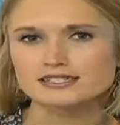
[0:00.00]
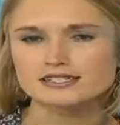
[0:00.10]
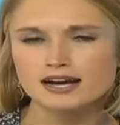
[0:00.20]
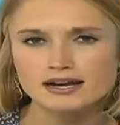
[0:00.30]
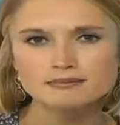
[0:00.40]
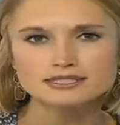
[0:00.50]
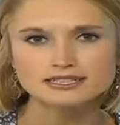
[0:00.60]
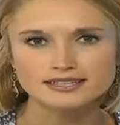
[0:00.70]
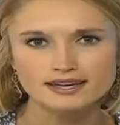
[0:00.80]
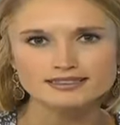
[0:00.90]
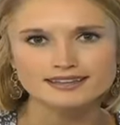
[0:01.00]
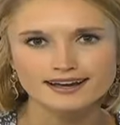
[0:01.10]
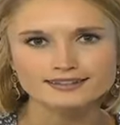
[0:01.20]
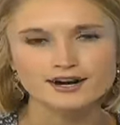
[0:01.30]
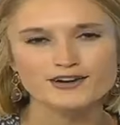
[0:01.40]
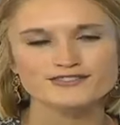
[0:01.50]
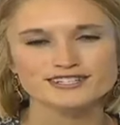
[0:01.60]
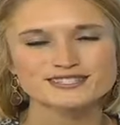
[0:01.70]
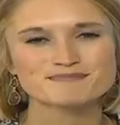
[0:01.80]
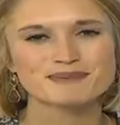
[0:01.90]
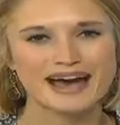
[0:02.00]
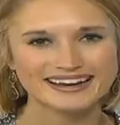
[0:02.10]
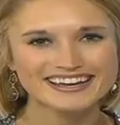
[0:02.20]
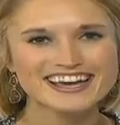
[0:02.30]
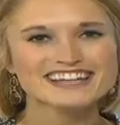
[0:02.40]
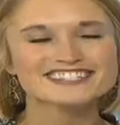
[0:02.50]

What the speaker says: And it's time to get that confidence back.